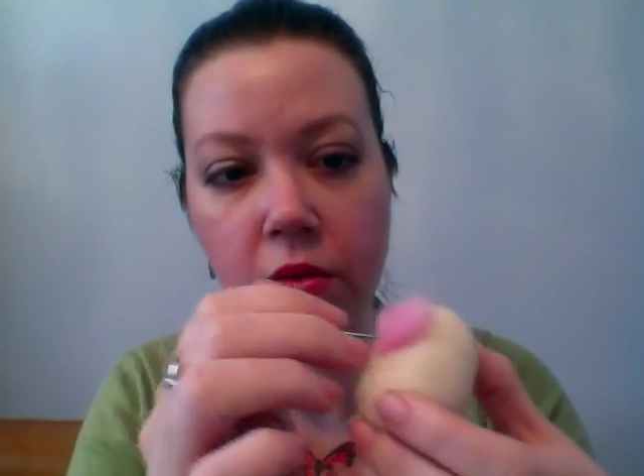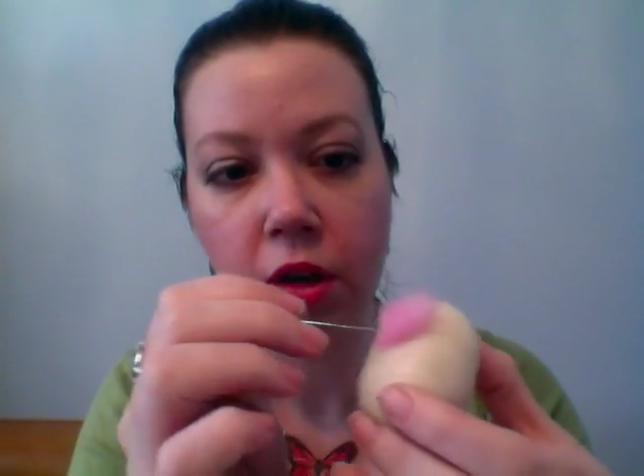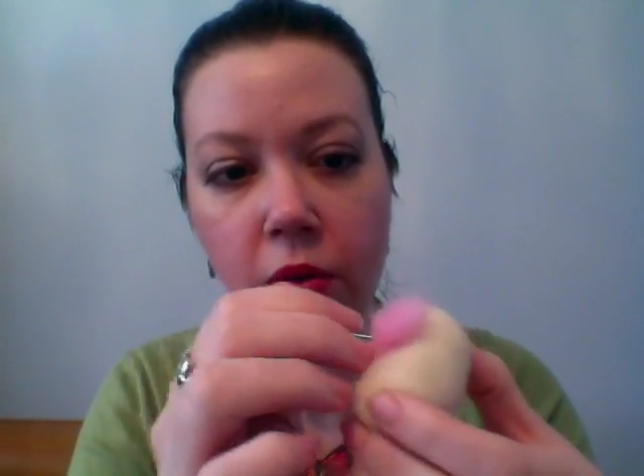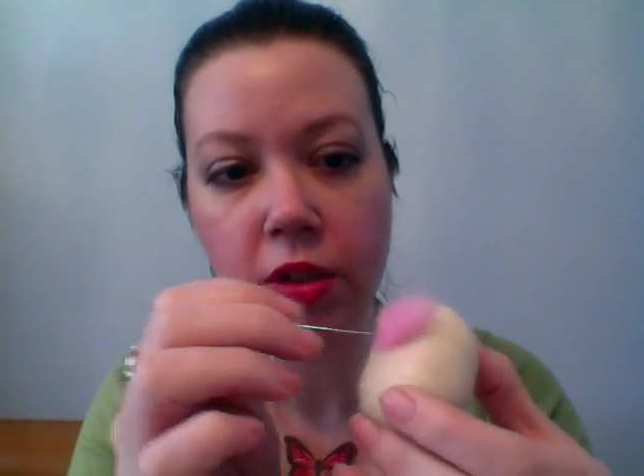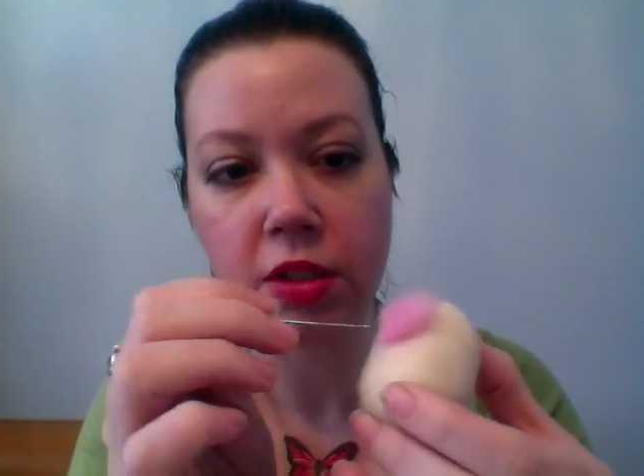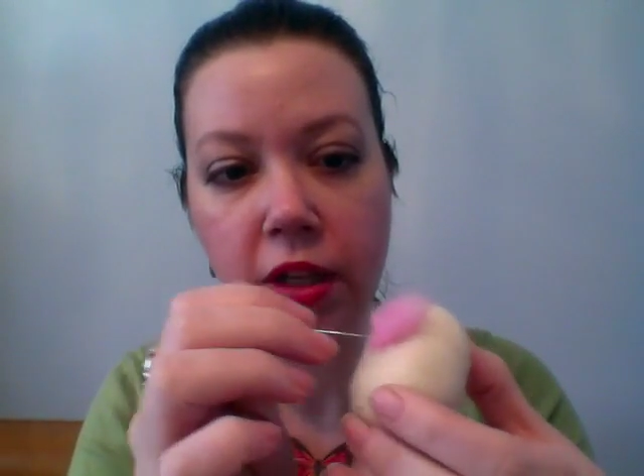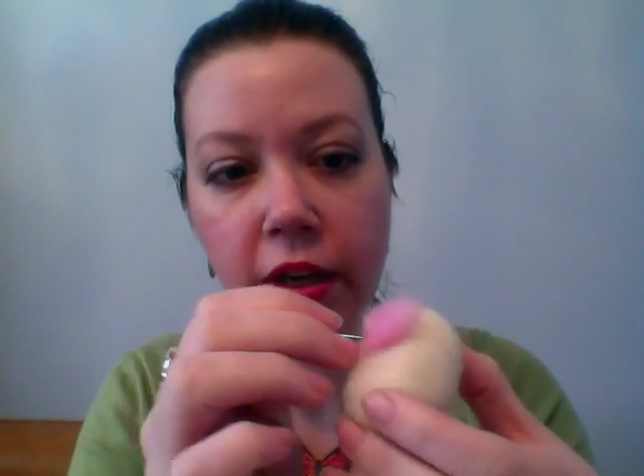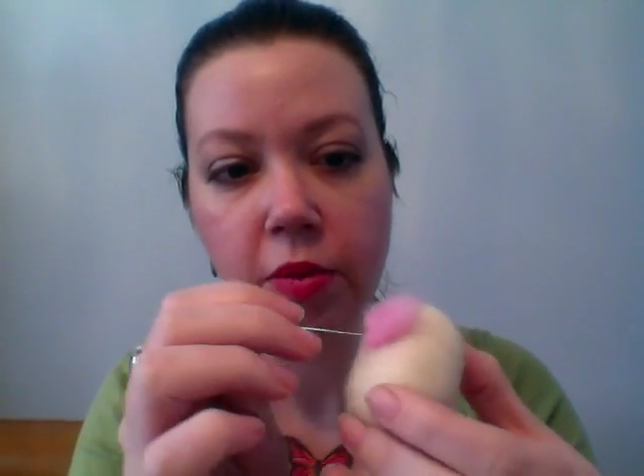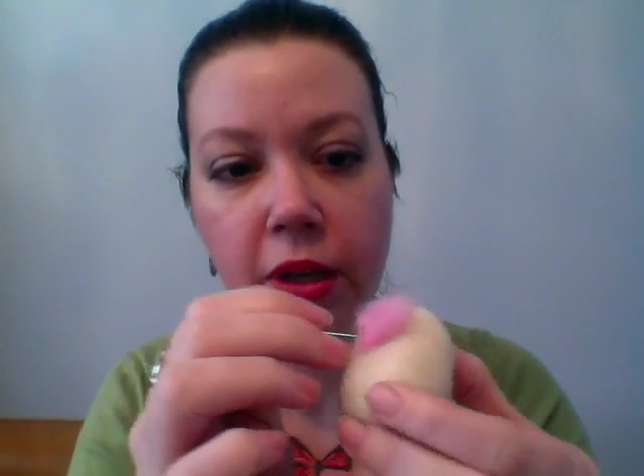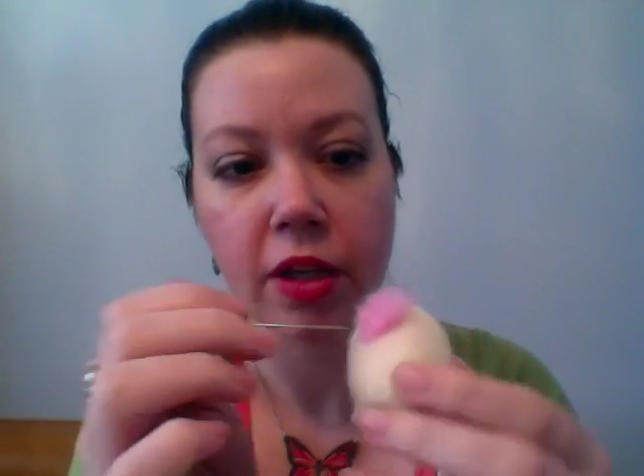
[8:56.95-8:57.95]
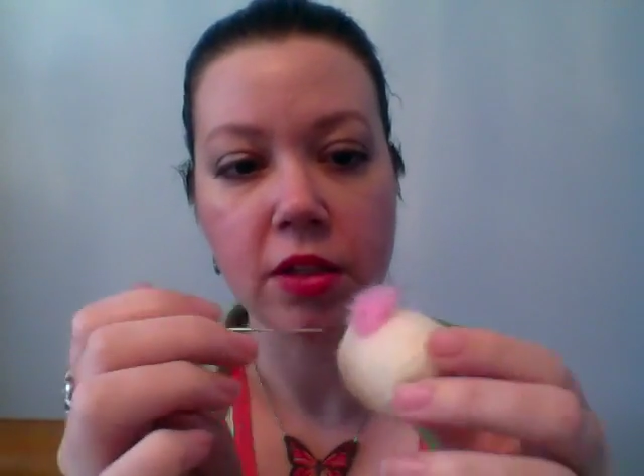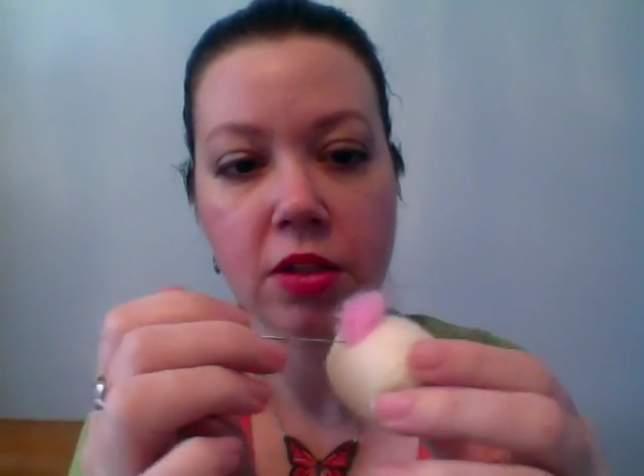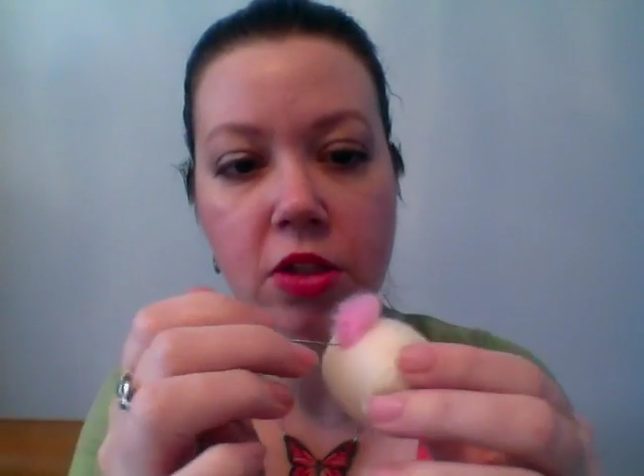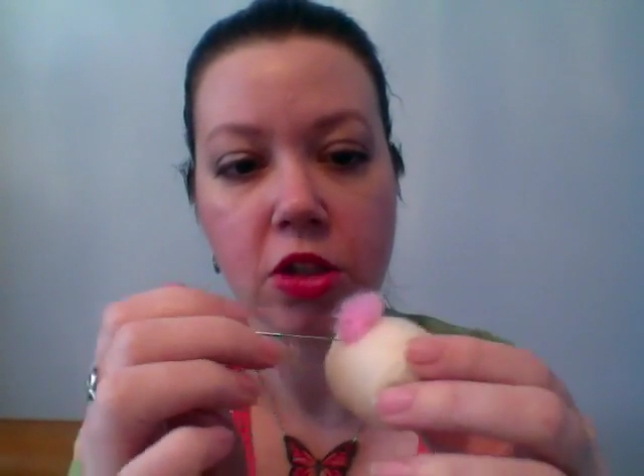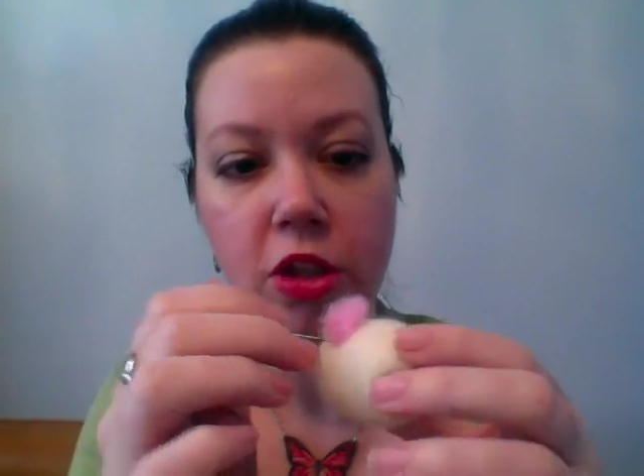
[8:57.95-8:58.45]
go in
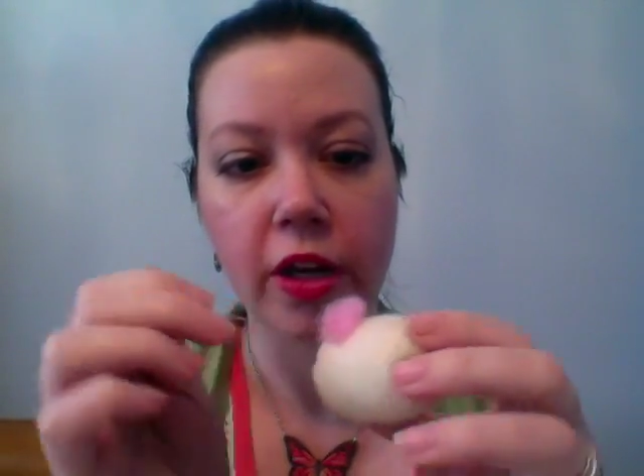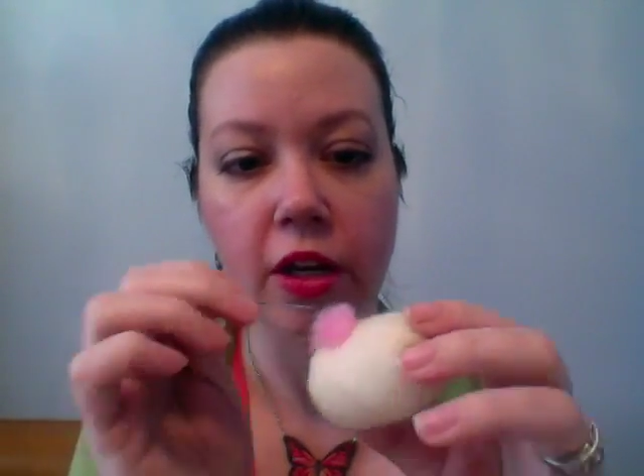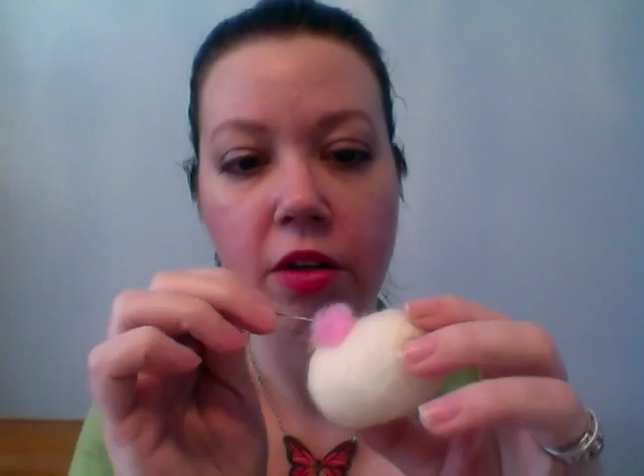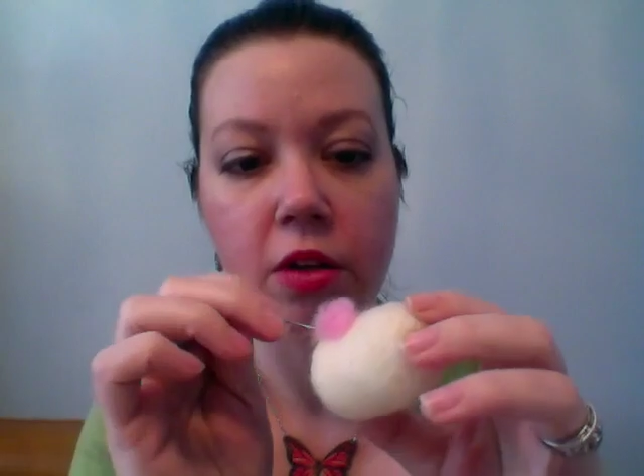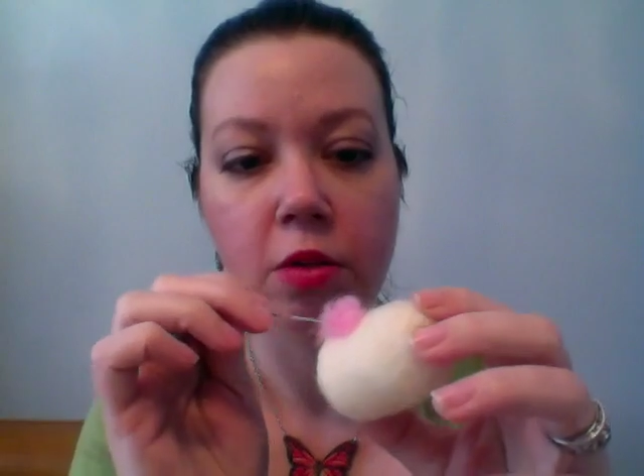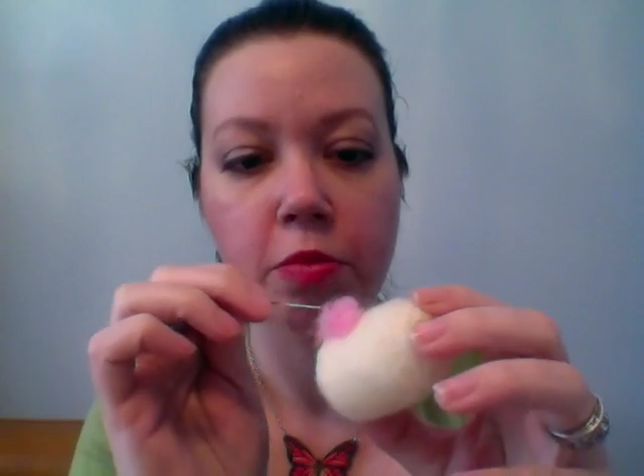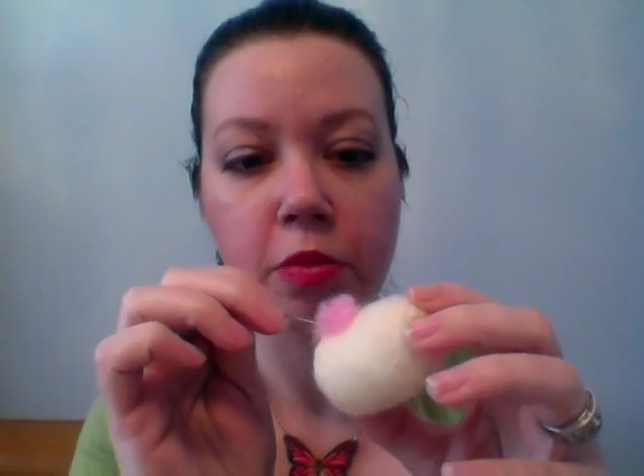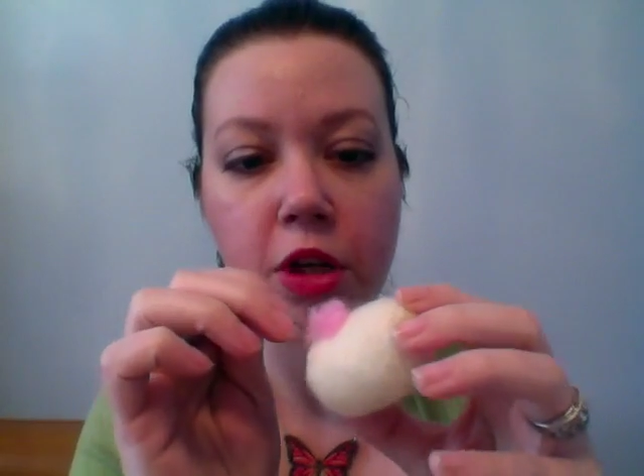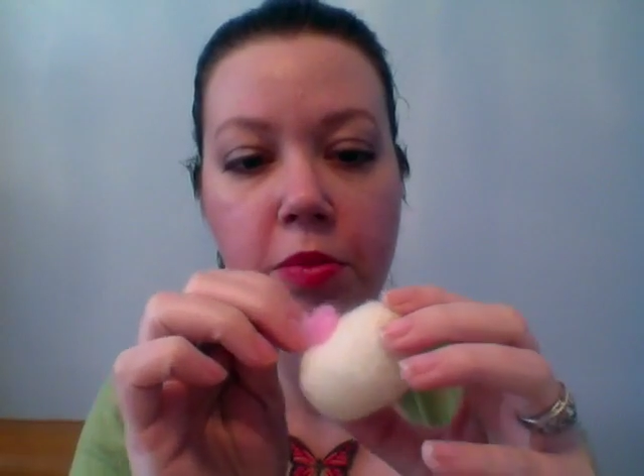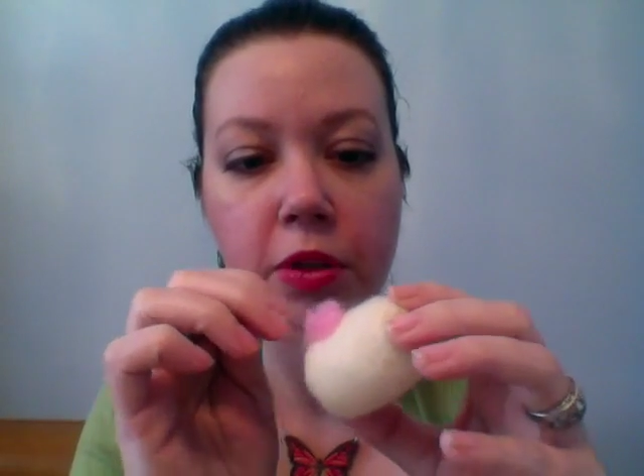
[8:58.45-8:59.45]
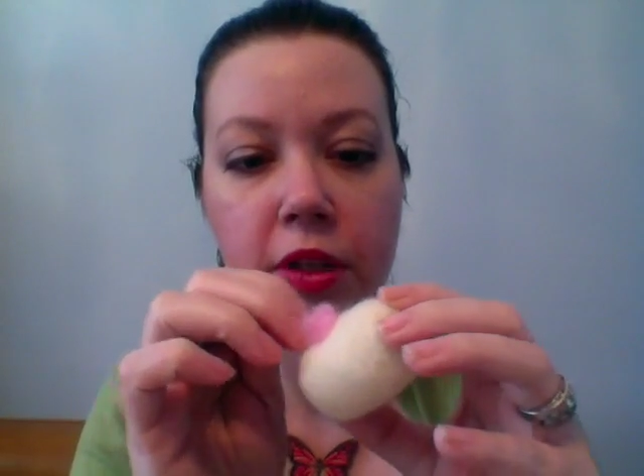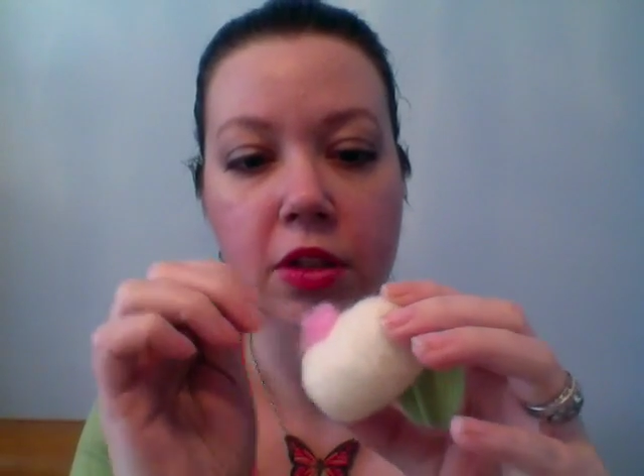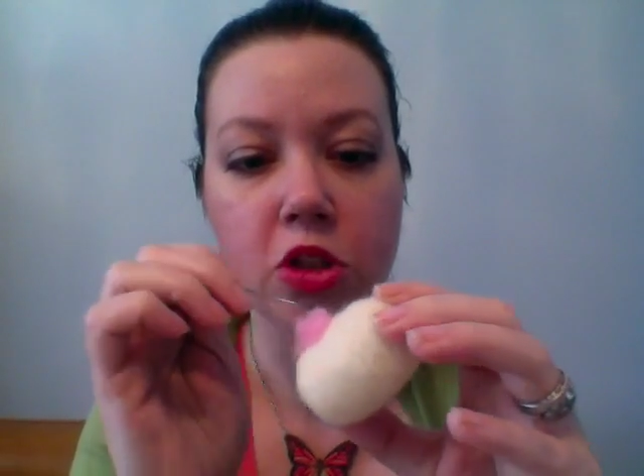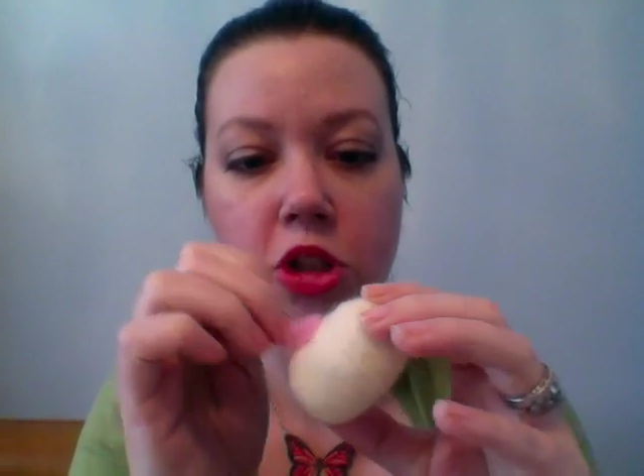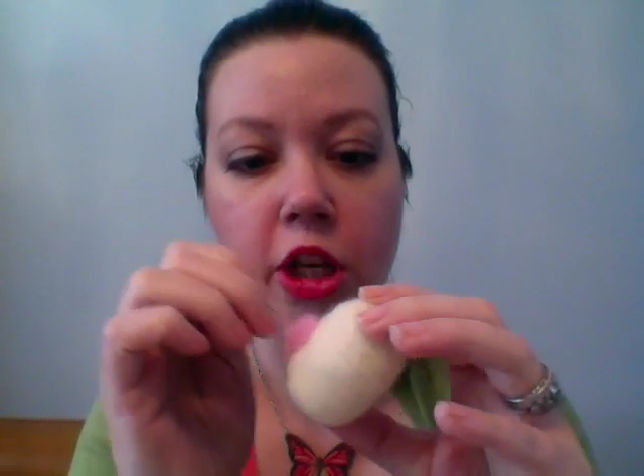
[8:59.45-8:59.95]
sideways to try to manipulate
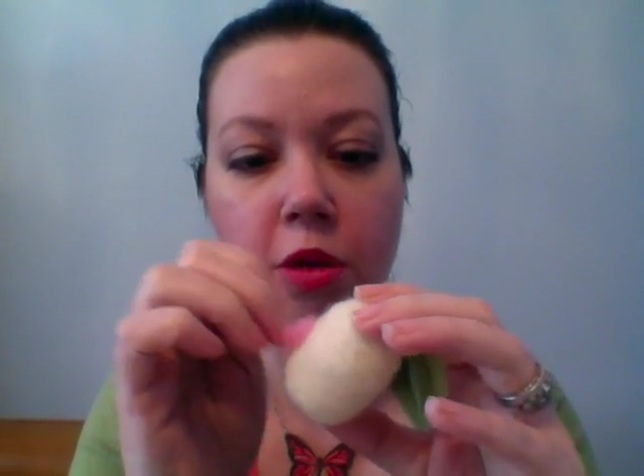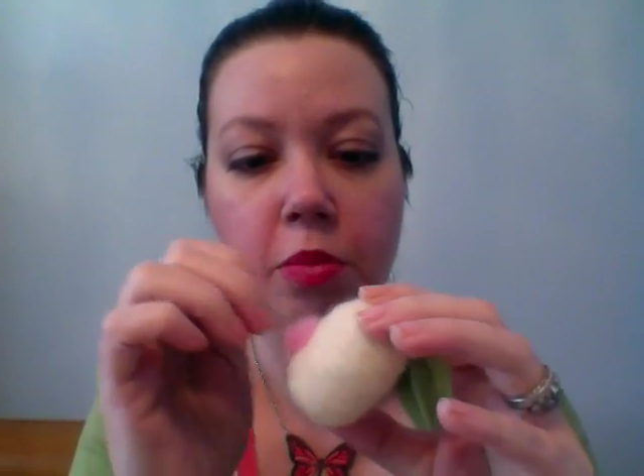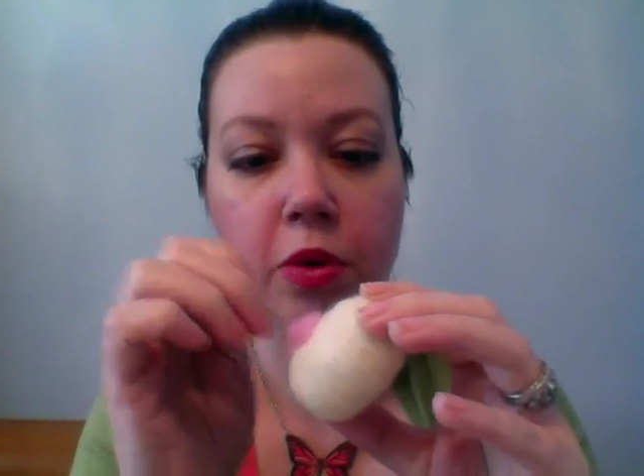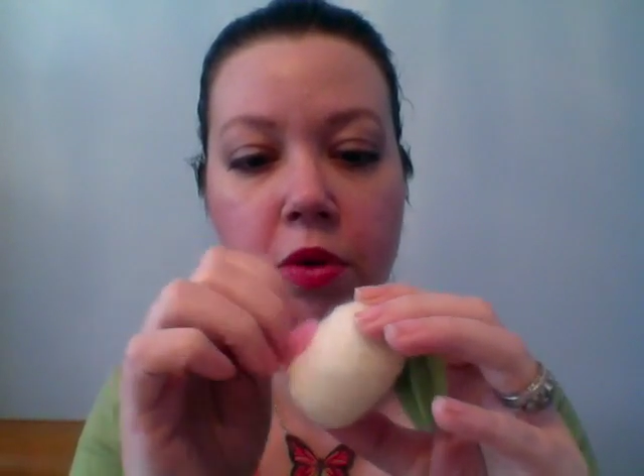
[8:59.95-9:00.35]
the shape.